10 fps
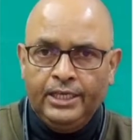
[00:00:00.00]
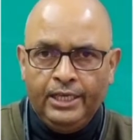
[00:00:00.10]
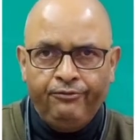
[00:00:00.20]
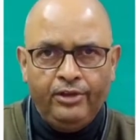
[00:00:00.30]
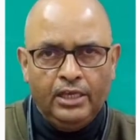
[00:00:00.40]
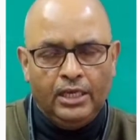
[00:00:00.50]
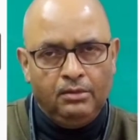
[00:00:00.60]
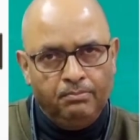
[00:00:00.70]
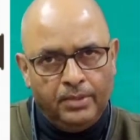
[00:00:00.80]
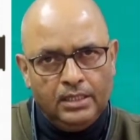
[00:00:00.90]
heavy
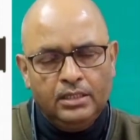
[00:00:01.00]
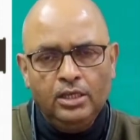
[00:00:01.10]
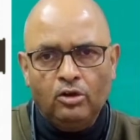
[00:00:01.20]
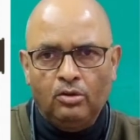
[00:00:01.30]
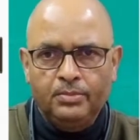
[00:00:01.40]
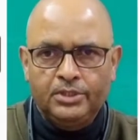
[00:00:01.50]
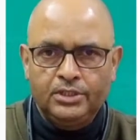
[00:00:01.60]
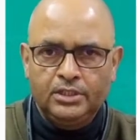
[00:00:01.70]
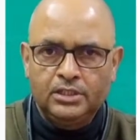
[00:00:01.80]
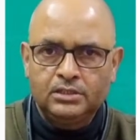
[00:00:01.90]
and bulky raw
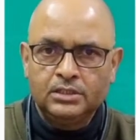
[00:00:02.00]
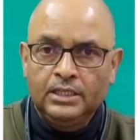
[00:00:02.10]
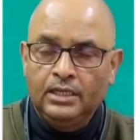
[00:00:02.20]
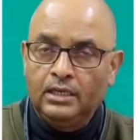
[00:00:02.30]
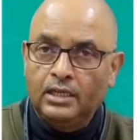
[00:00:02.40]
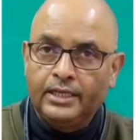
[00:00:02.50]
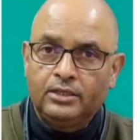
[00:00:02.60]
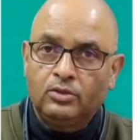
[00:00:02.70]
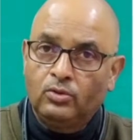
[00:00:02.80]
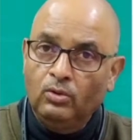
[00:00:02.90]
materials
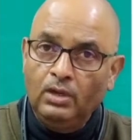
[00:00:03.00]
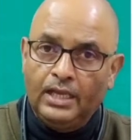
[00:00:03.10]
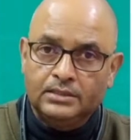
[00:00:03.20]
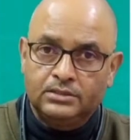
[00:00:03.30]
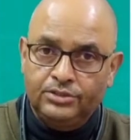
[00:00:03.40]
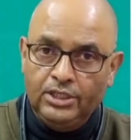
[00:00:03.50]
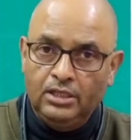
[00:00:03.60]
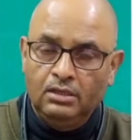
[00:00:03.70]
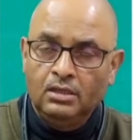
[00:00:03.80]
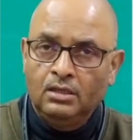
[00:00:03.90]
like coal and steel